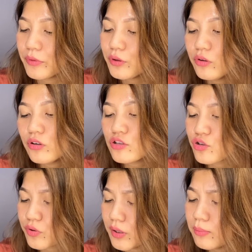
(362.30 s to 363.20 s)
Do you
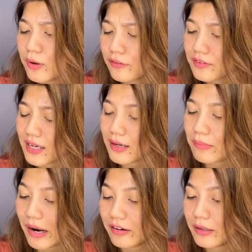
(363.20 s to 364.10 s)
dream of getting
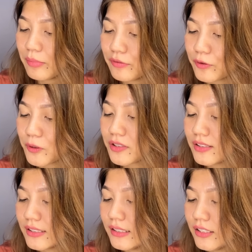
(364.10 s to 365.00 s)
married before
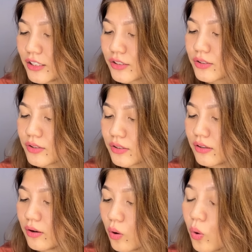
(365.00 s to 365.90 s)
30 years
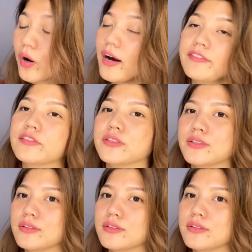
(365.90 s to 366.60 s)
or after?